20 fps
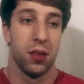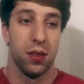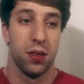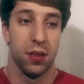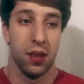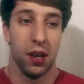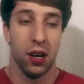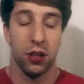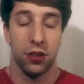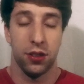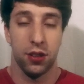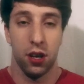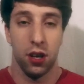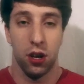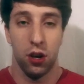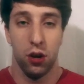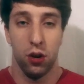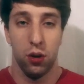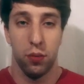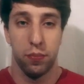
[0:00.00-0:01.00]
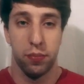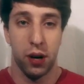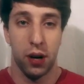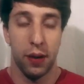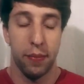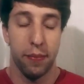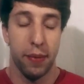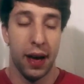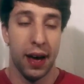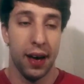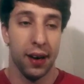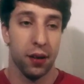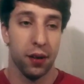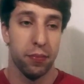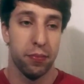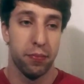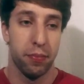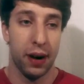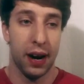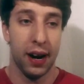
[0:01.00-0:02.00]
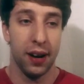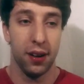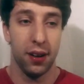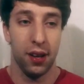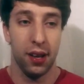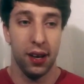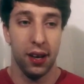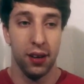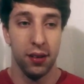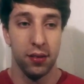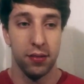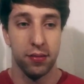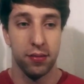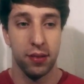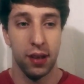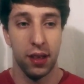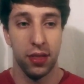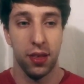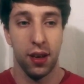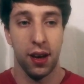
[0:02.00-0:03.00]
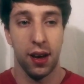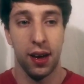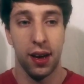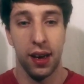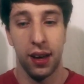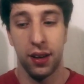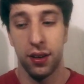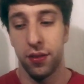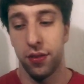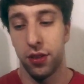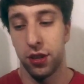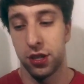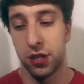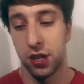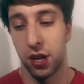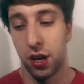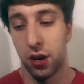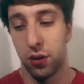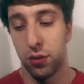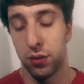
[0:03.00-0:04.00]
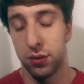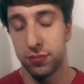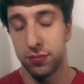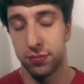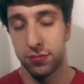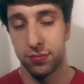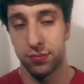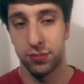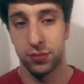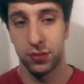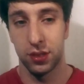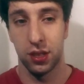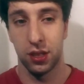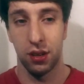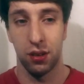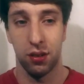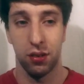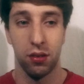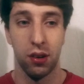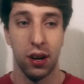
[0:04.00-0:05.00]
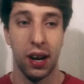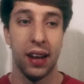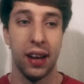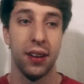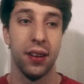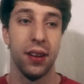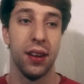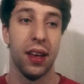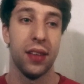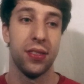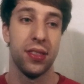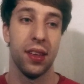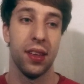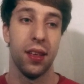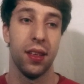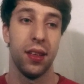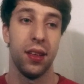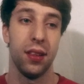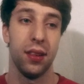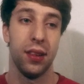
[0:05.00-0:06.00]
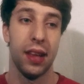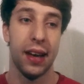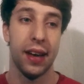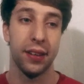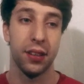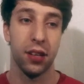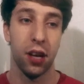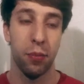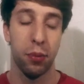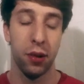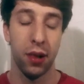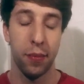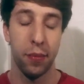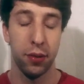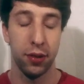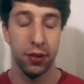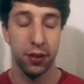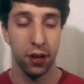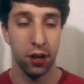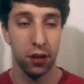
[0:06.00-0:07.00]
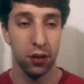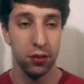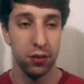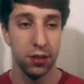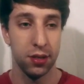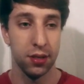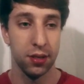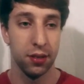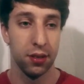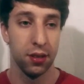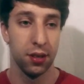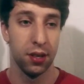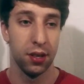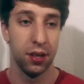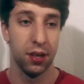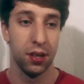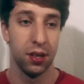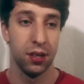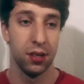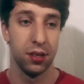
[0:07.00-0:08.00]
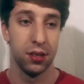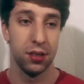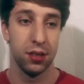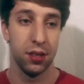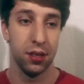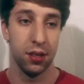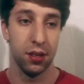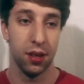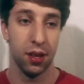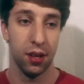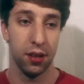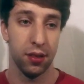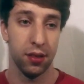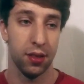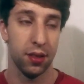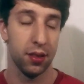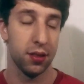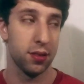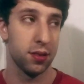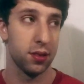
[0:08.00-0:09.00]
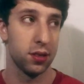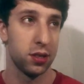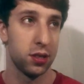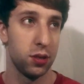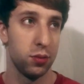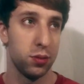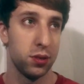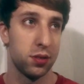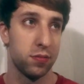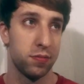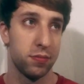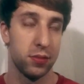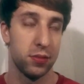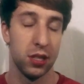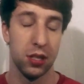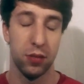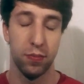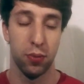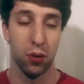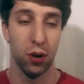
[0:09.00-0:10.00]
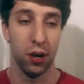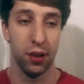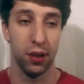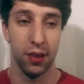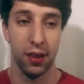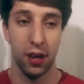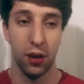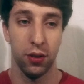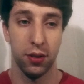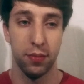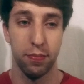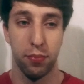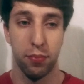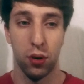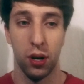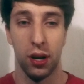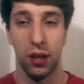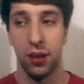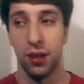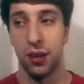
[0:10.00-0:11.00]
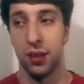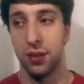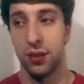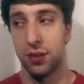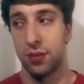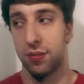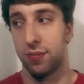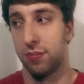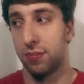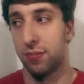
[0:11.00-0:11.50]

They also brought back Bradley at the end of the show, at the last couple episodes. That was pointless.